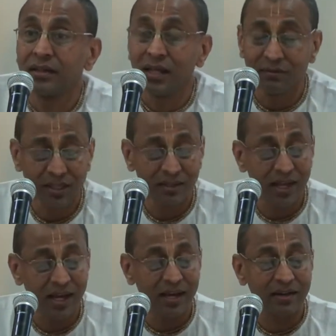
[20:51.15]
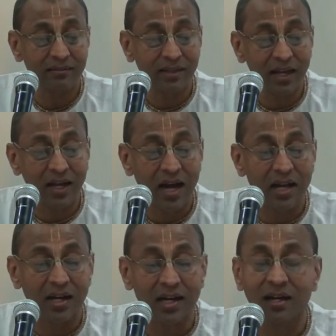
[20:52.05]
Even they
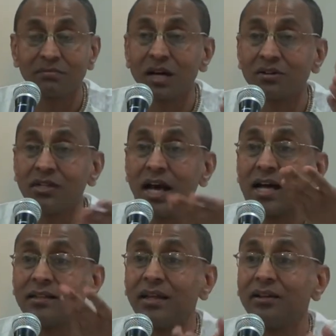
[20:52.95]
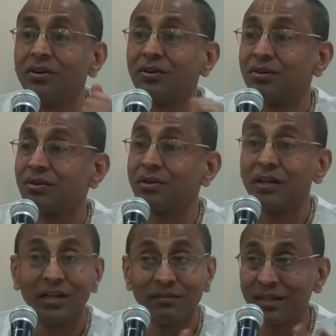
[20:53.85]
call a karma guna
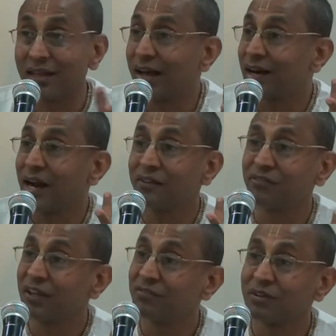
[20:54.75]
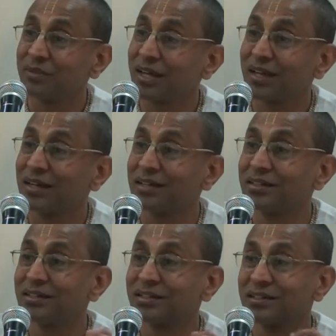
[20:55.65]
adhino. Even they are not free from
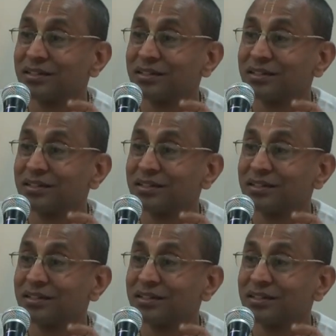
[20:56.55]
that.